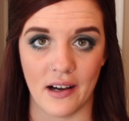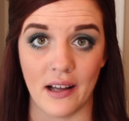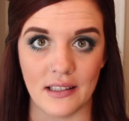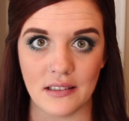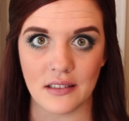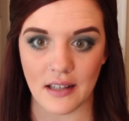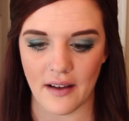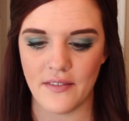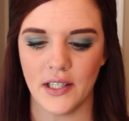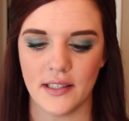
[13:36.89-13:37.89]
I
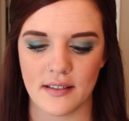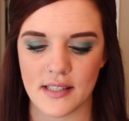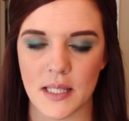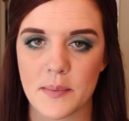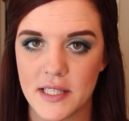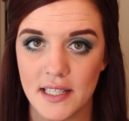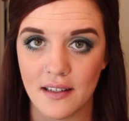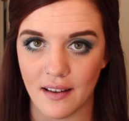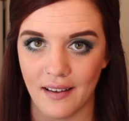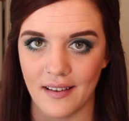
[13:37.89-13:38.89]
love this
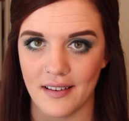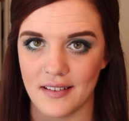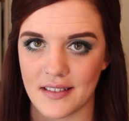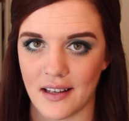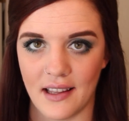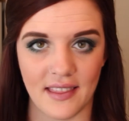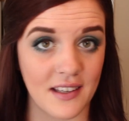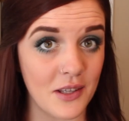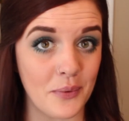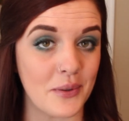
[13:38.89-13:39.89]
lipstick, and I
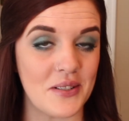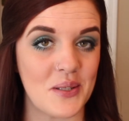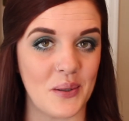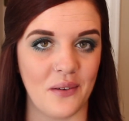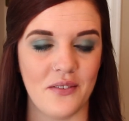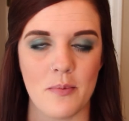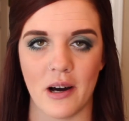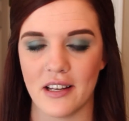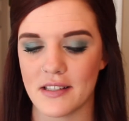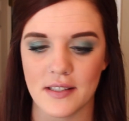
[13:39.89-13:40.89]
think you would too if you
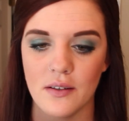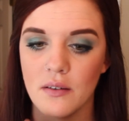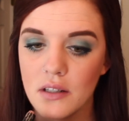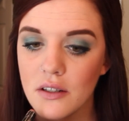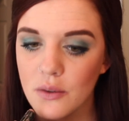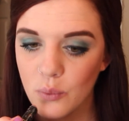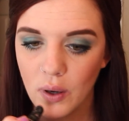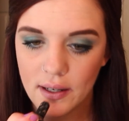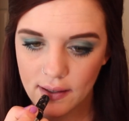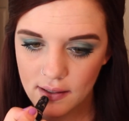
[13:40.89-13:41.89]
bought it. So
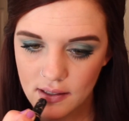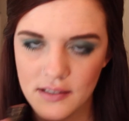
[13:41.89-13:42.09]
why not?